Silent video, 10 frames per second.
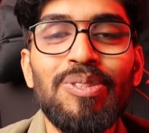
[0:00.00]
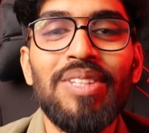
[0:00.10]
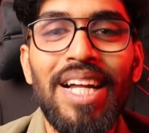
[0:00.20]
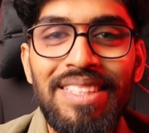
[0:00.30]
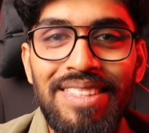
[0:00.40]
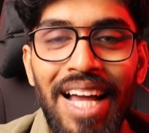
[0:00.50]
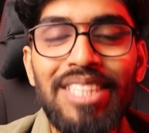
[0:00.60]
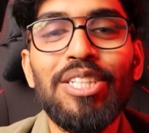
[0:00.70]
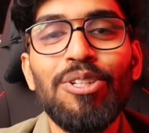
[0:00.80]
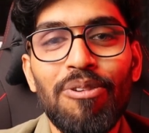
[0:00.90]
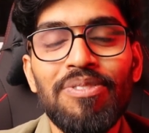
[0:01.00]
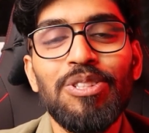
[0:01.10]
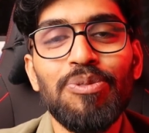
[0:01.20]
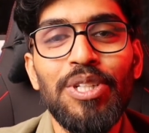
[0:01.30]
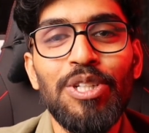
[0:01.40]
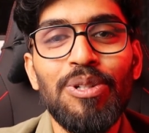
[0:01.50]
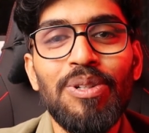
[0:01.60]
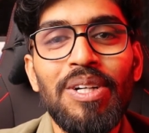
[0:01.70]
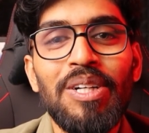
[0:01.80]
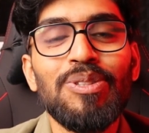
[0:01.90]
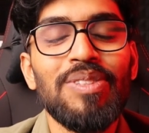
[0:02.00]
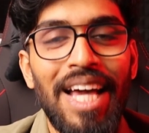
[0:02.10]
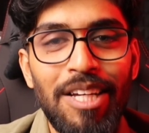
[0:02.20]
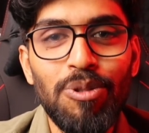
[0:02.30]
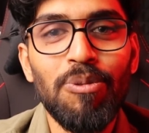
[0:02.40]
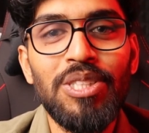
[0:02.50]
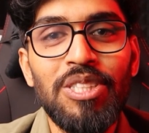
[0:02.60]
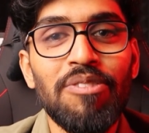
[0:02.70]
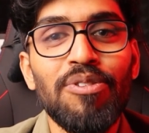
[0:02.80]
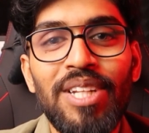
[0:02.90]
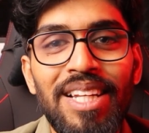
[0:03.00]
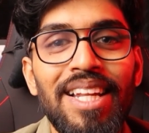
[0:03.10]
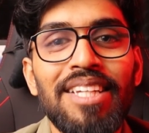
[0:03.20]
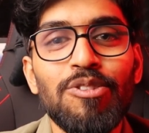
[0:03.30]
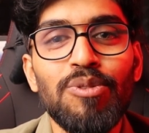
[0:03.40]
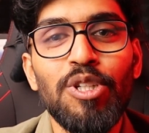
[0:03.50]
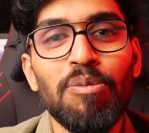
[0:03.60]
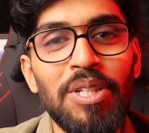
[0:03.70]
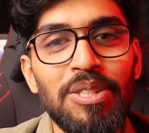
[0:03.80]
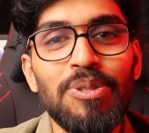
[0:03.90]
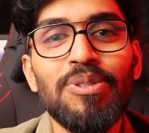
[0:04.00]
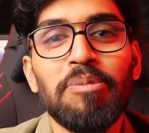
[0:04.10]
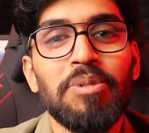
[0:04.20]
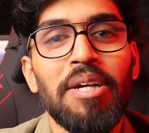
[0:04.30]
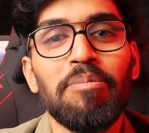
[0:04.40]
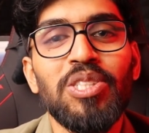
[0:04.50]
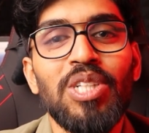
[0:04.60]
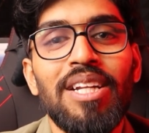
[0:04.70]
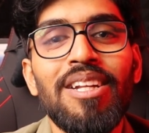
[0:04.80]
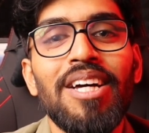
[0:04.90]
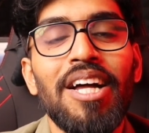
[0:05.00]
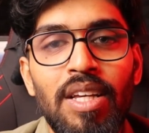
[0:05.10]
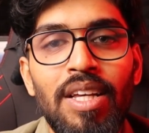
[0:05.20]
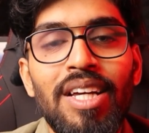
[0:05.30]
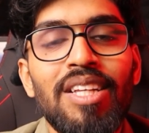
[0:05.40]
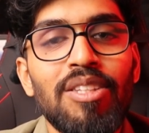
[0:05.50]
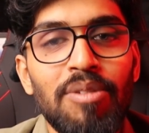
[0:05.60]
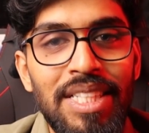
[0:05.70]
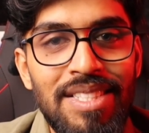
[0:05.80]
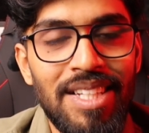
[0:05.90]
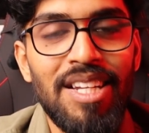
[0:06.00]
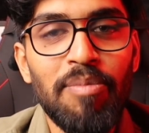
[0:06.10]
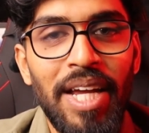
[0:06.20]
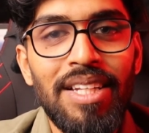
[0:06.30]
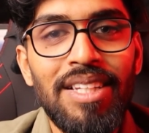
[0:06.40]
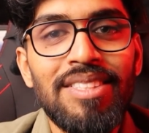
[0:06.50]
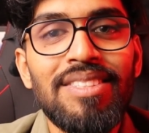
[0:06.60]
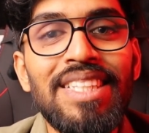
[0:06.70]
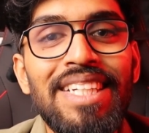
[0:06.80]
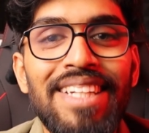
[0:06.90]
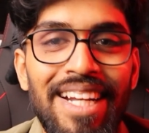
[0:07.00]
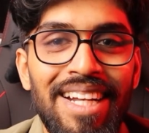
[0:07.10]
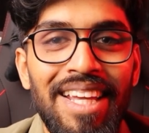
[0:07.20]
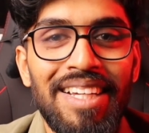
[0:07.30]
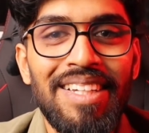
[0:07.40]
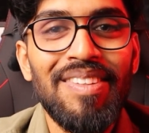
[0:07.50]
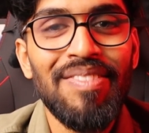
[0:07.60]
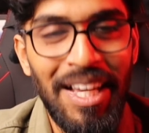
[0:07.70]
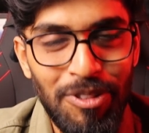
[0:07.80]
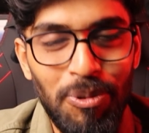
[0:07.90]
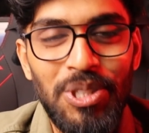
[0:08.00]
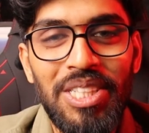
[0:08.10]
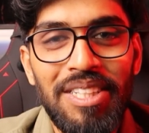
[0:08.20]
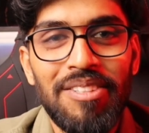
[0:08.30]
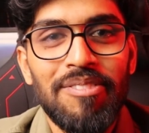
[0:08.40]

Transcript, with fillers: So that is the agenda of this video. So thanks for watching. If you really like this video, please do subscribe my channel. The Instagram ID is TheDataTech. Thanks for watching.